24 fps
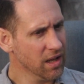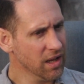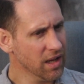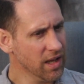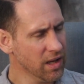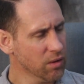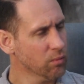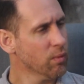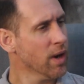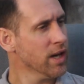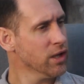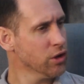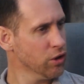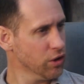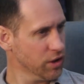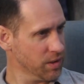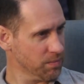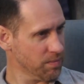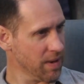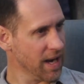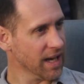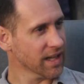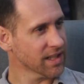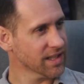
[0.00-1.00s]
in
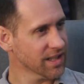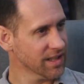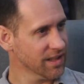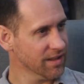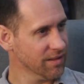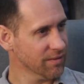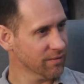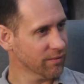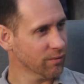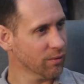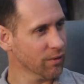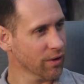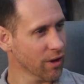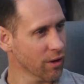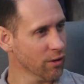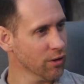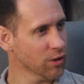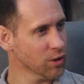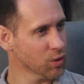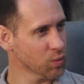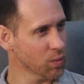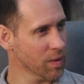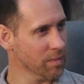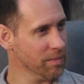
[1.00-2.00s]
retrospect, for
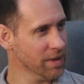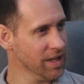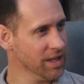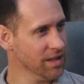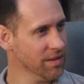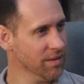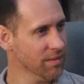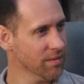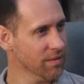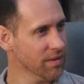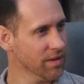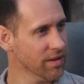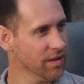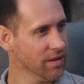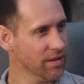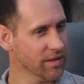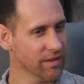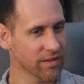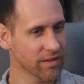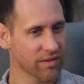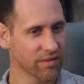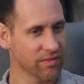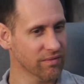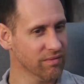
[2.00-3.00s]
all those women,
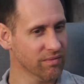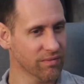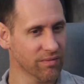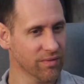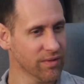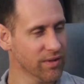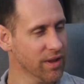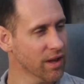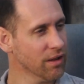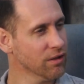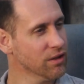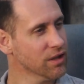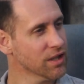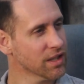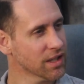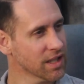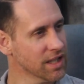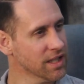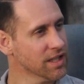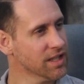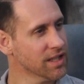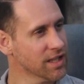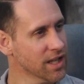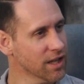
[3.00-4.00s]
they'll just
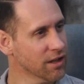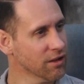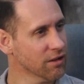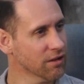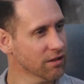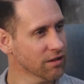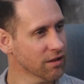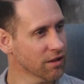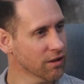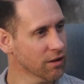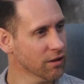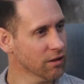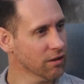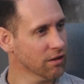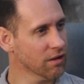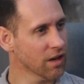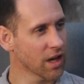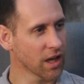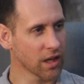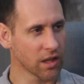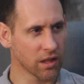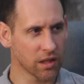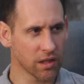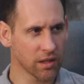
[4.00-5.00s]
consider her
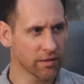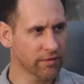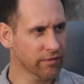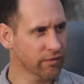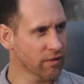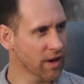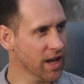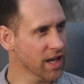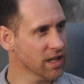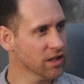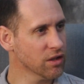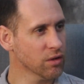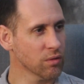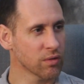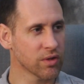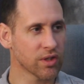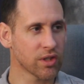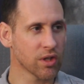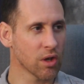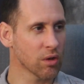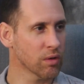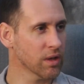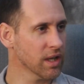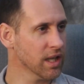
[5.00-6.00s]
a good friend who
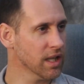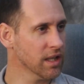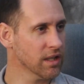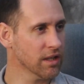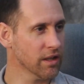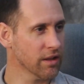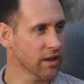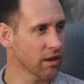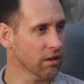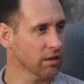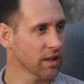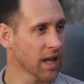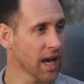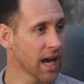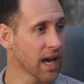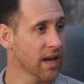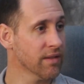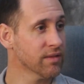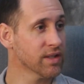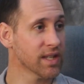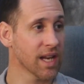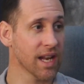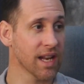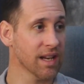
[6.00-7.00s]
sowed into their
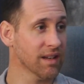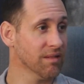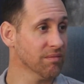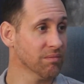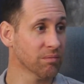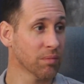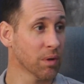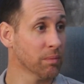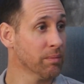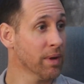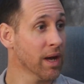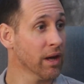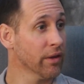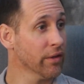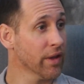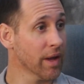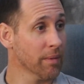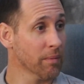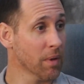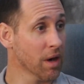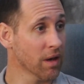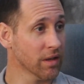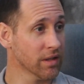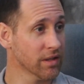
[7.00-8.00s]
lives and propelled
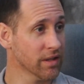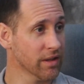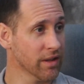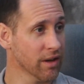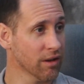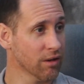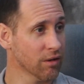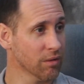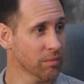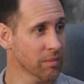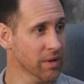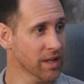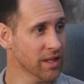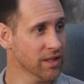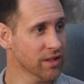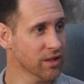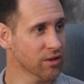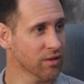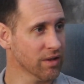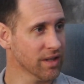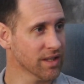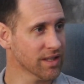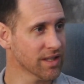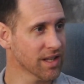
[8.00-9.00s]
them on to their own
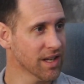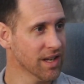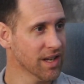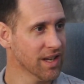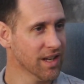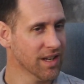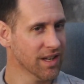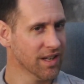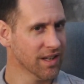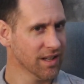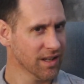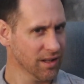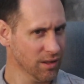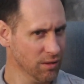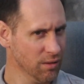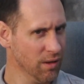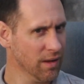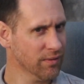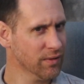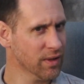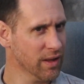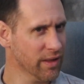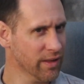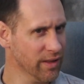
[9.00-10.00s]
ministries. You
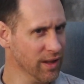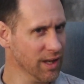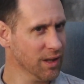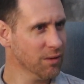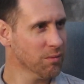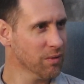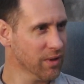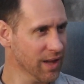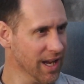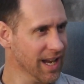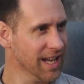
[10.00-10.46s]
have to think with the